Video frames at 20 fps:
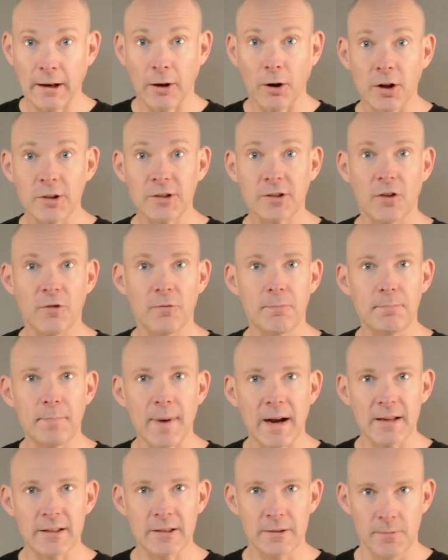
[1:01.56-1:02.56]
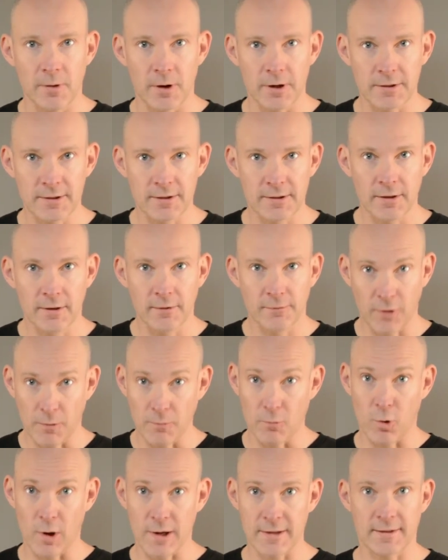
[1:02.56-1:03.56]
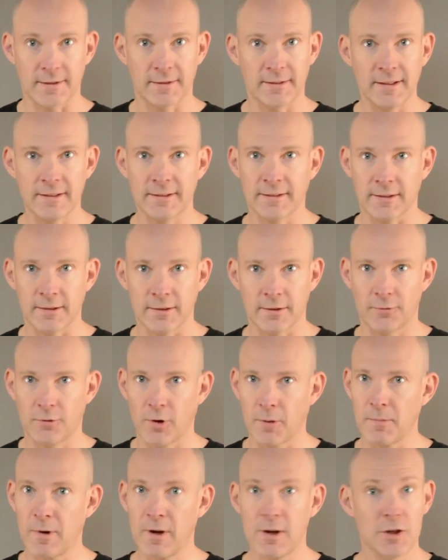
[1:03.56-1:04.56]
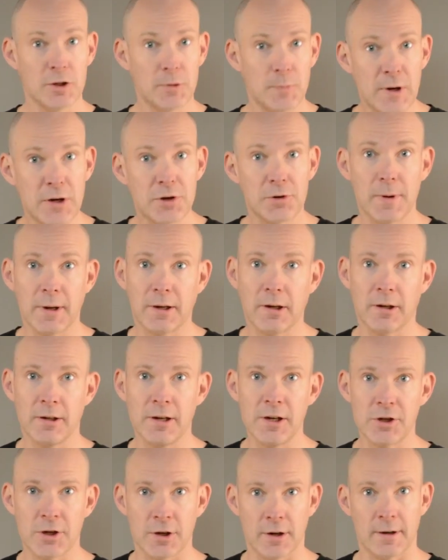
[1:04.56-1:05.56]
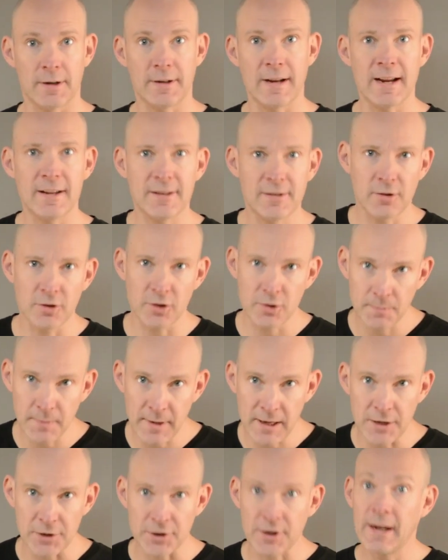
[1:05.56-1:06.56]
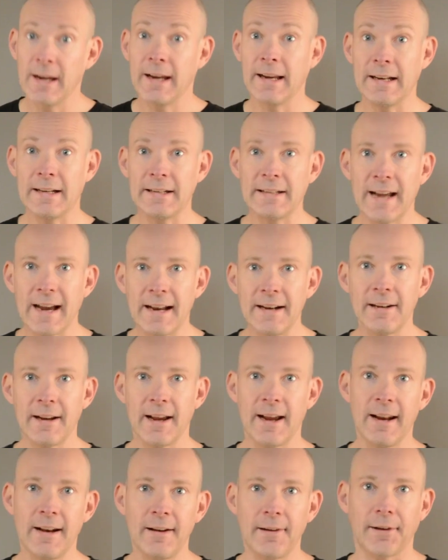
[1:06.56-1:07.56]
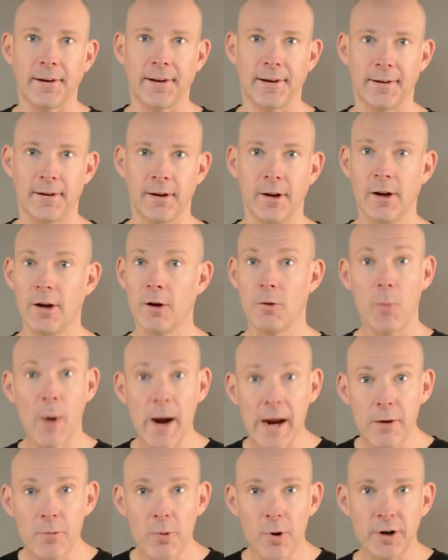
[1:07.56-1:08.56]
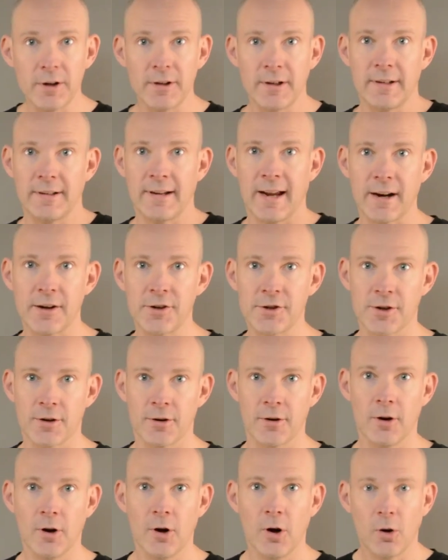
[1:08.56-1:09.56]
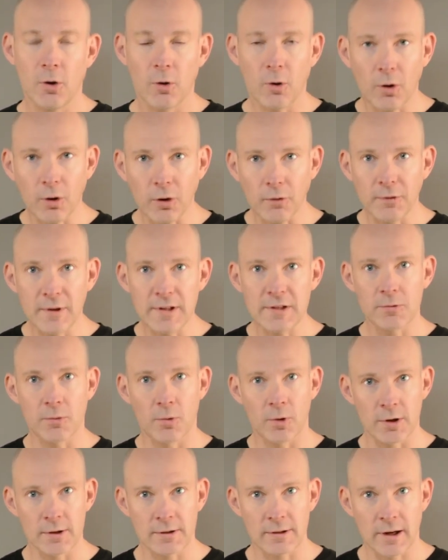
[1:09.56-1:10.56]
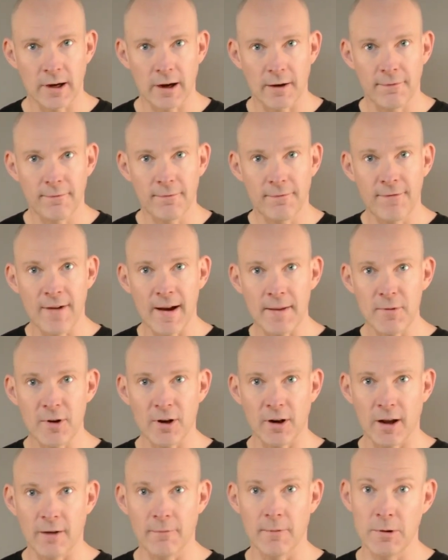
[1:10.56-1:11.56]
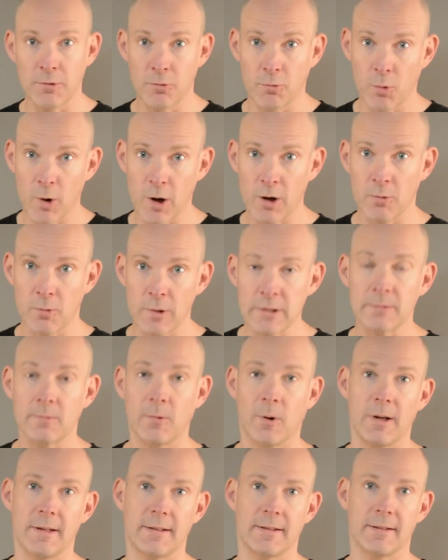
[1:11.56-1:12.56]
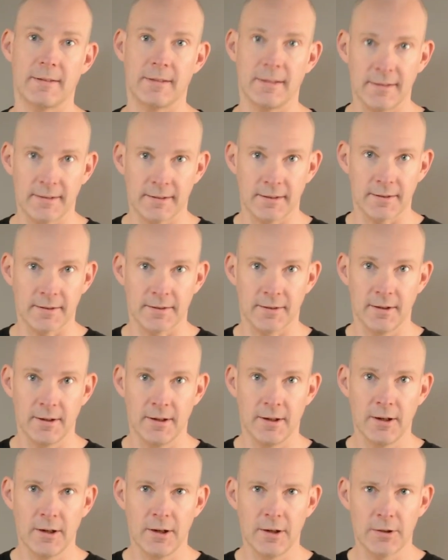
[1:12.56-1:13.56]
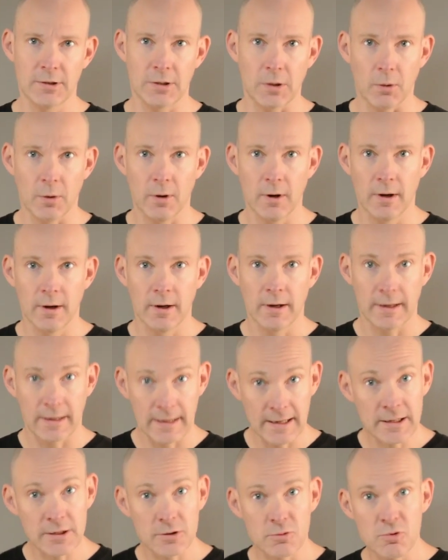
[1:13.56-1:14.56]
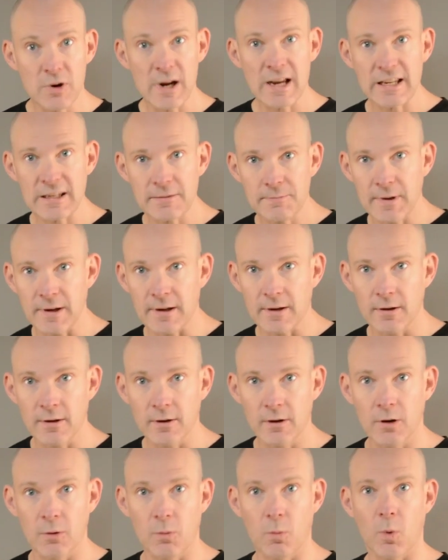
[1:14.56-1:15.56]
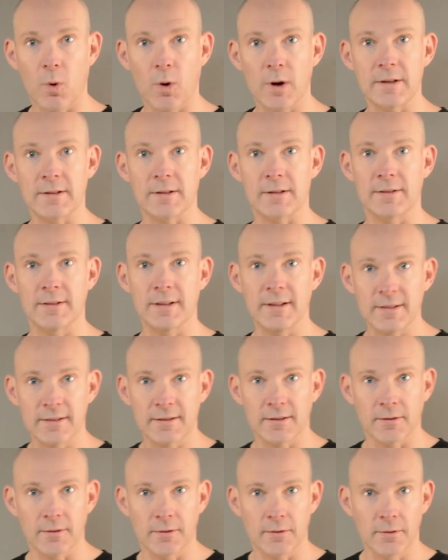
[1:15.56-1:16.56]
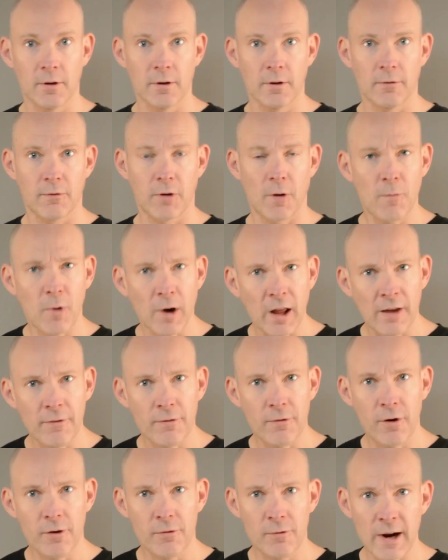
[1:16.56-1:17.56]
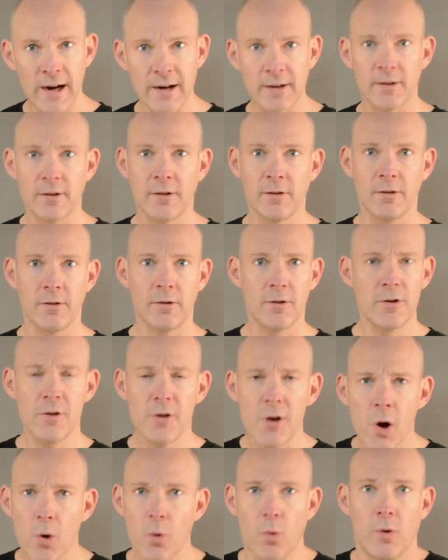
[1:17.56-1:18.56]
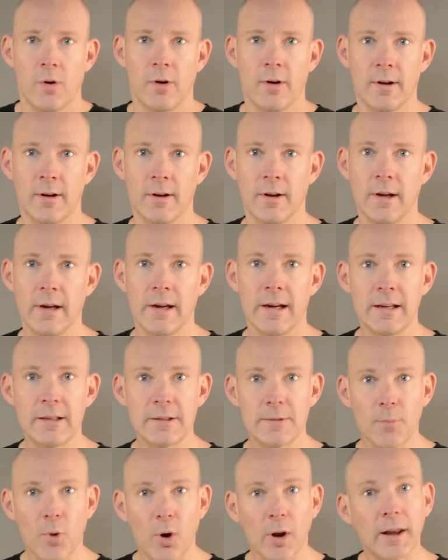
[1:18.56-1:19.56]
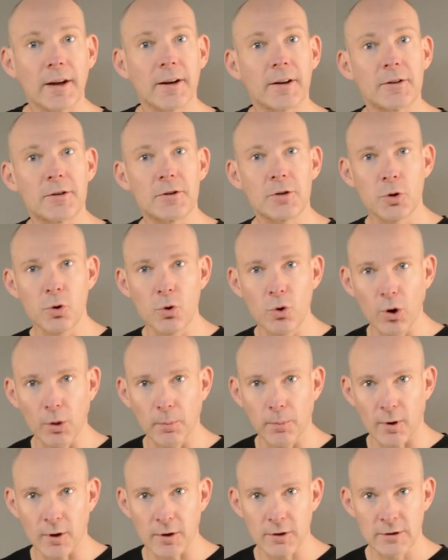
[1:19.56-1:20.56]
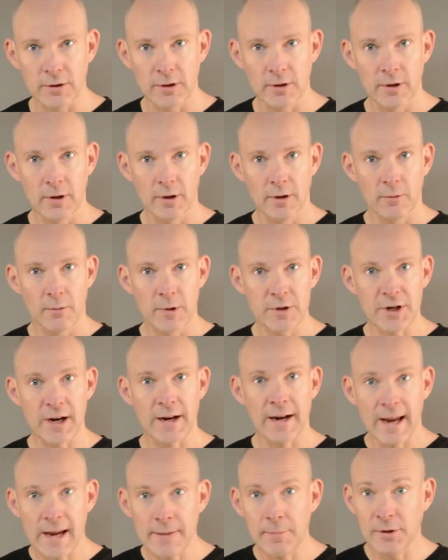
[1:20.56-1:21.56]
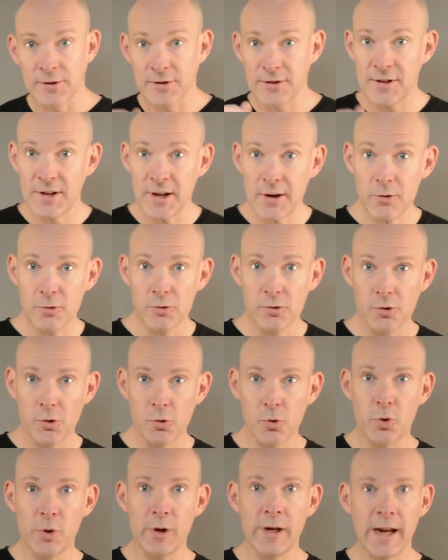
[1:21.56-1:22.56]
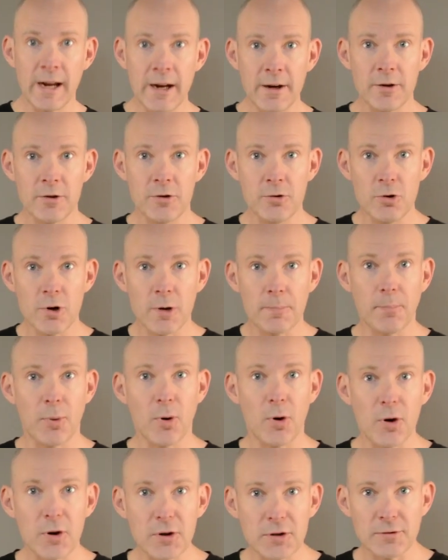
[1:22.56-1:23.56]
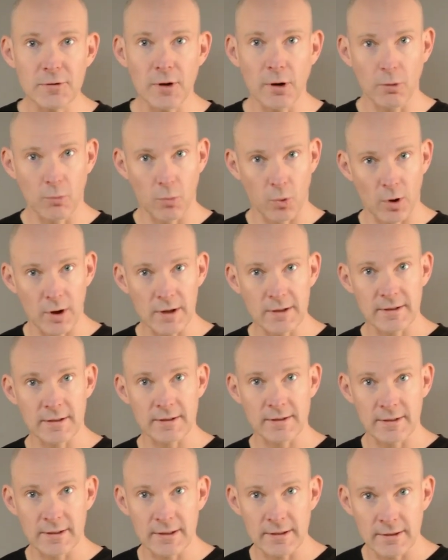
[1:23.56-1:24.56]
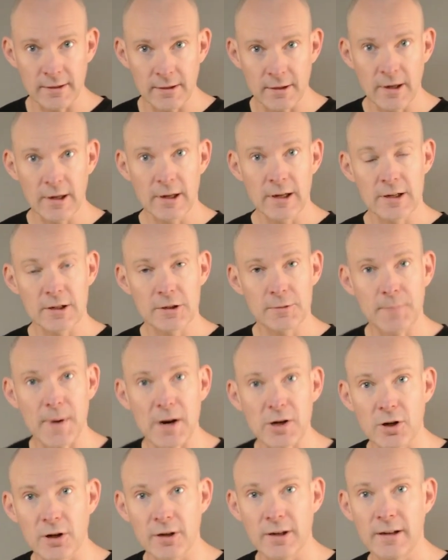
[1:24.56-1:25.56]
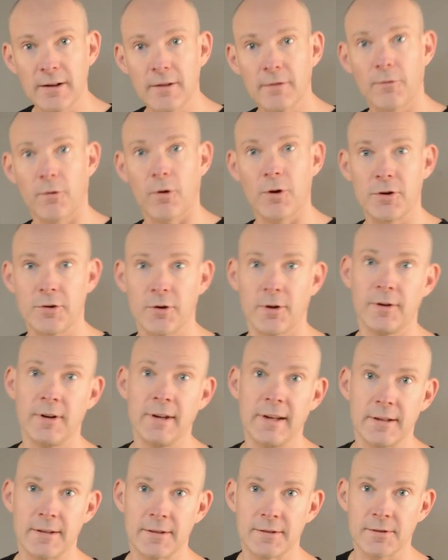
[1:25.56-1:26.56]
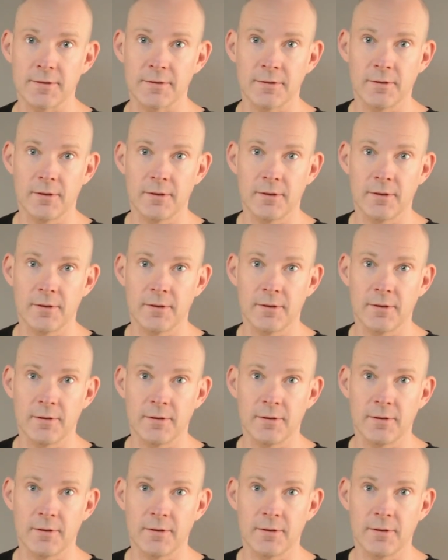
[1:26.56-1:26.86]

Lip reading: lots of buzzwords from voice assistants, from speech recognition, text-to-speech, intent handling, wake word detection. All of these words are familiar when you work with voice assistants. So, is Rhasspy a voice assistant? From what I've read, no. It's more like a toolbox which enables you to create your personal voice assistant specially for your needs.